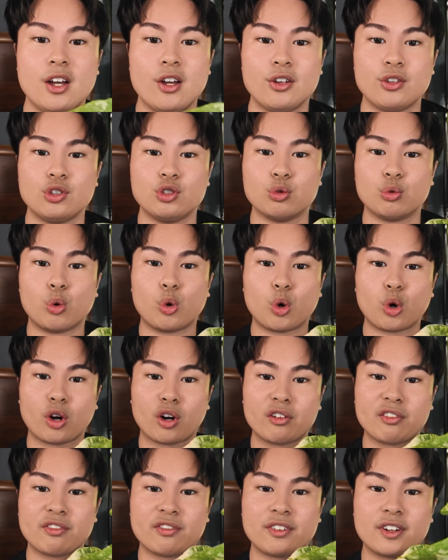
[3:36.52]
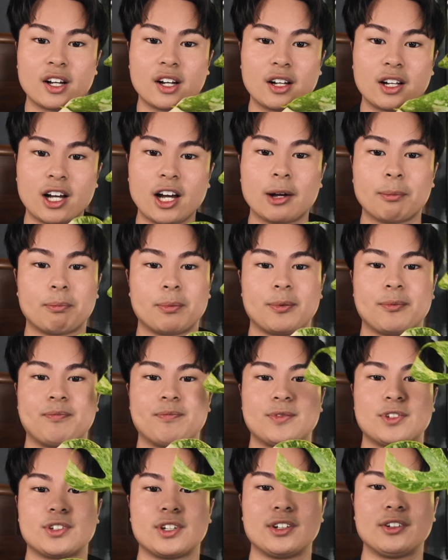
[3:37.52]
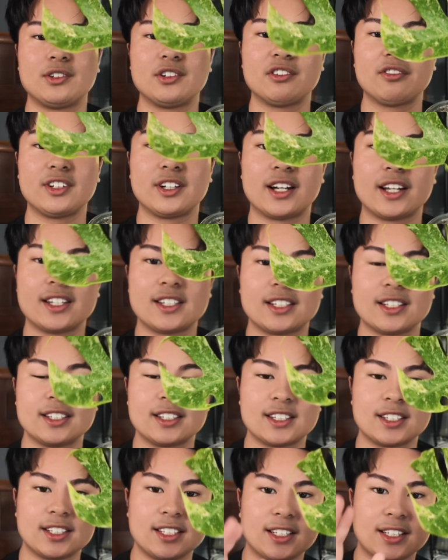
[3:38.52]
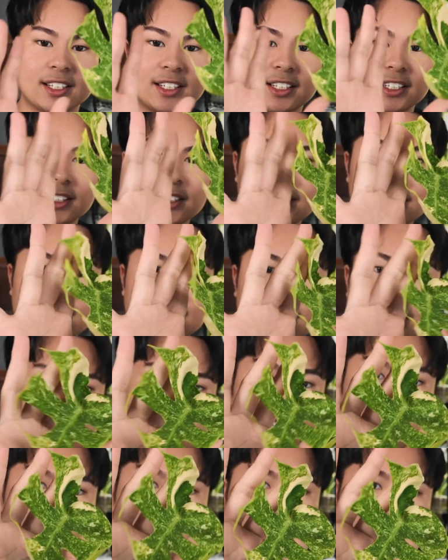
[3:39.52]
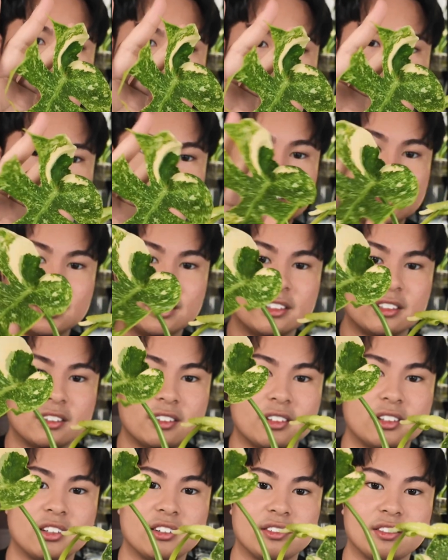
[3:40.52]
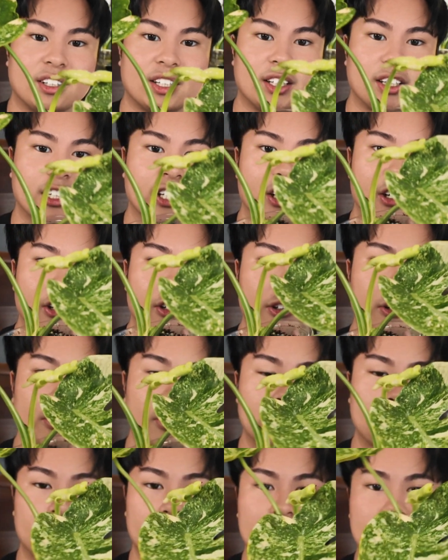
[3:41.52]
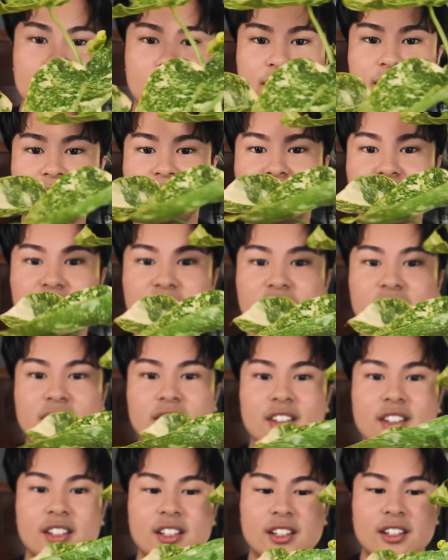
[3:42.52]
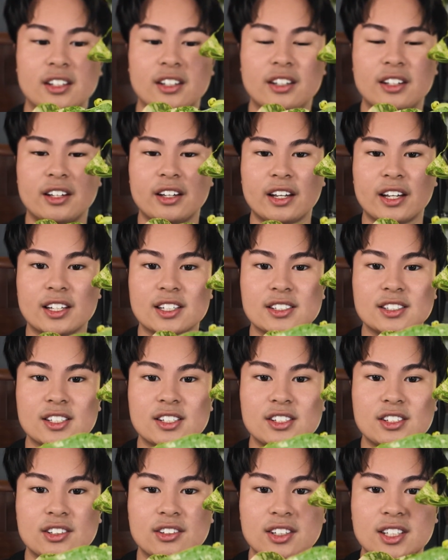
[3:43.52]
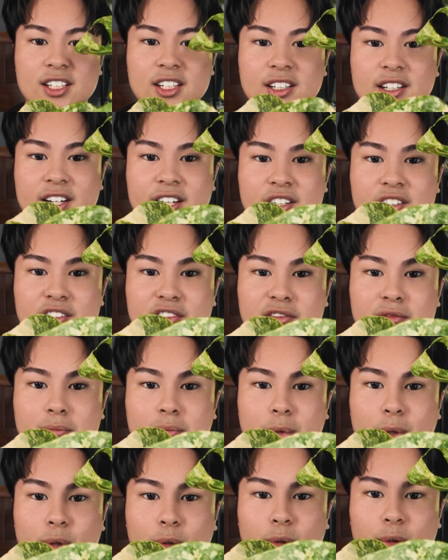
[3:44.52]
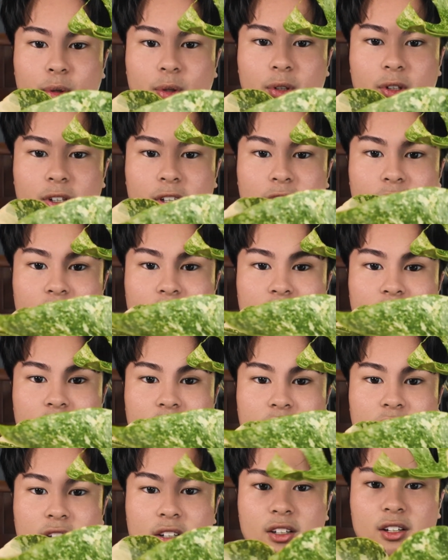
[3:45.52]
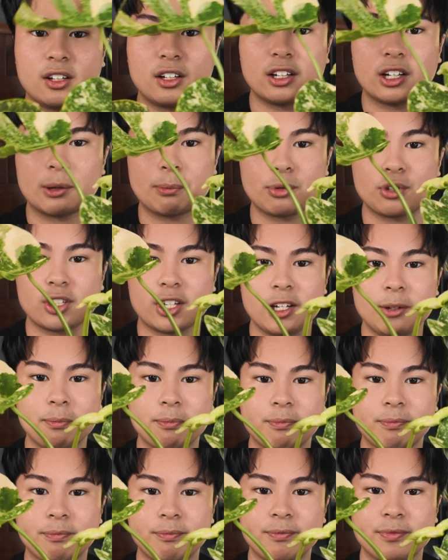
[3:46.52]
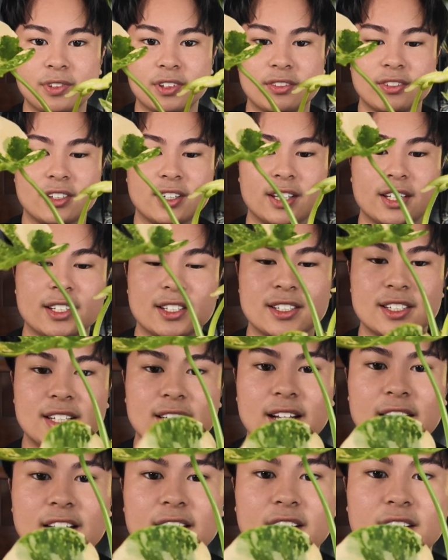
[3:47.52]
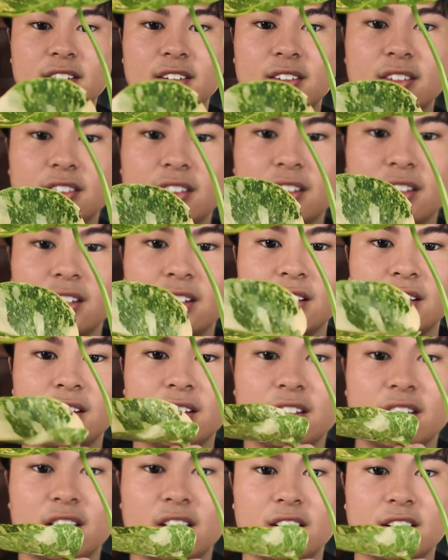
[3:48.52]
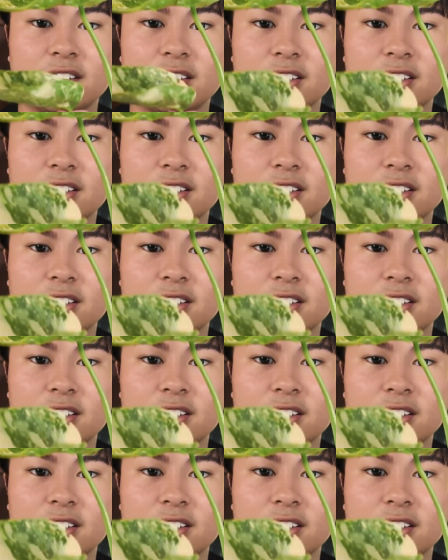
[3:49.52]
Dwarf Cup. So I don't know if you guys can see this in the video, but the leaf has this unique kind of bowl cup shape. You can see that. All the